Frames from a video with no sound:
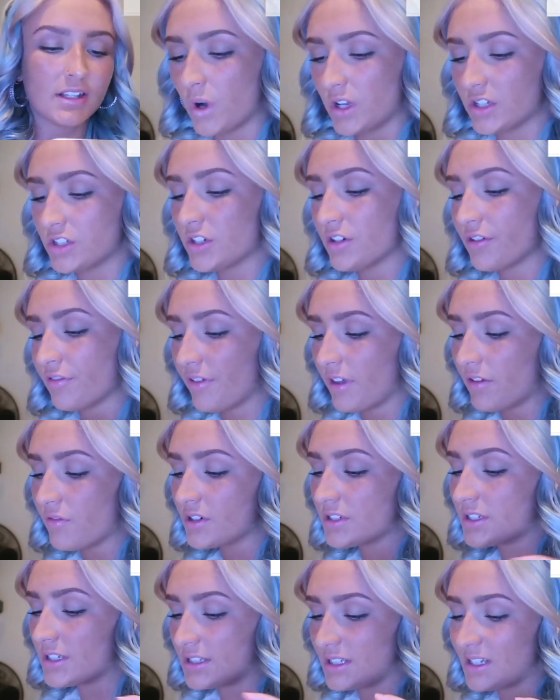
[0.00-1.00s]
What's your
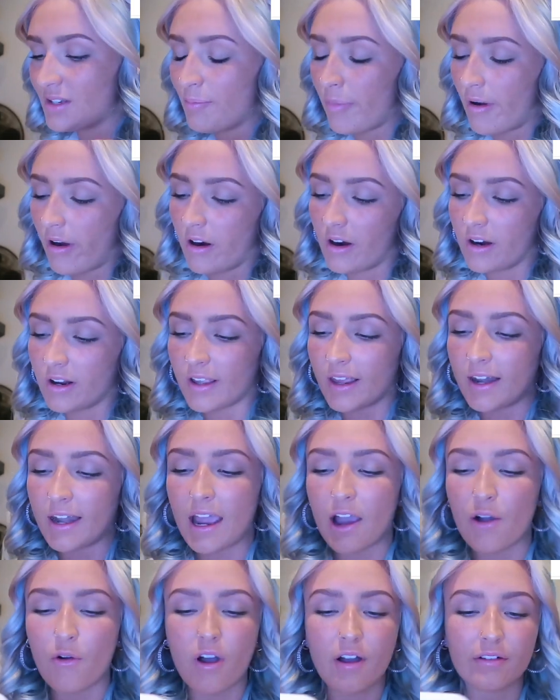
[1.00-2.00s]
favorite Disney park and
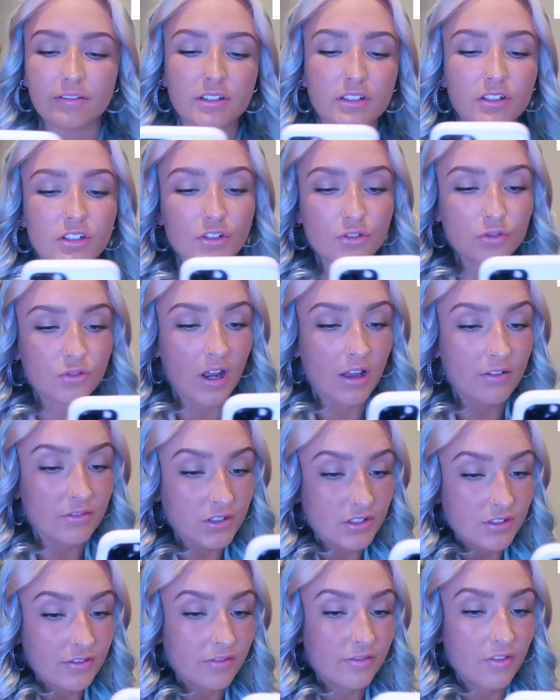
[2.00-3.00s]
how often do you
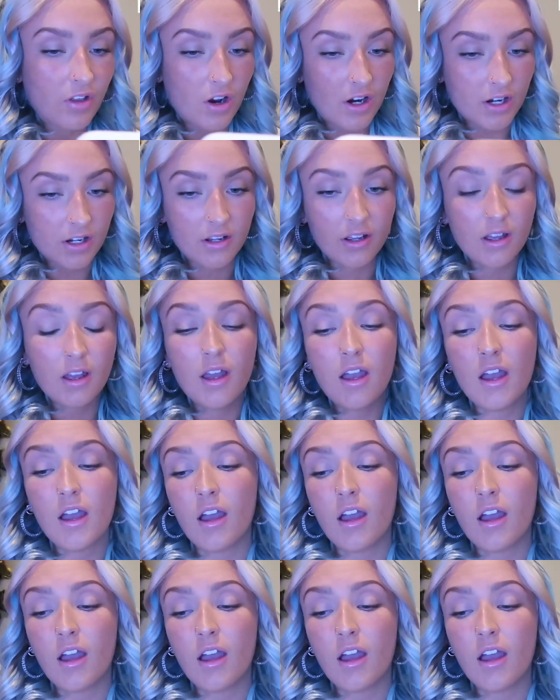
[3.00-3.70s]
travel to Florida?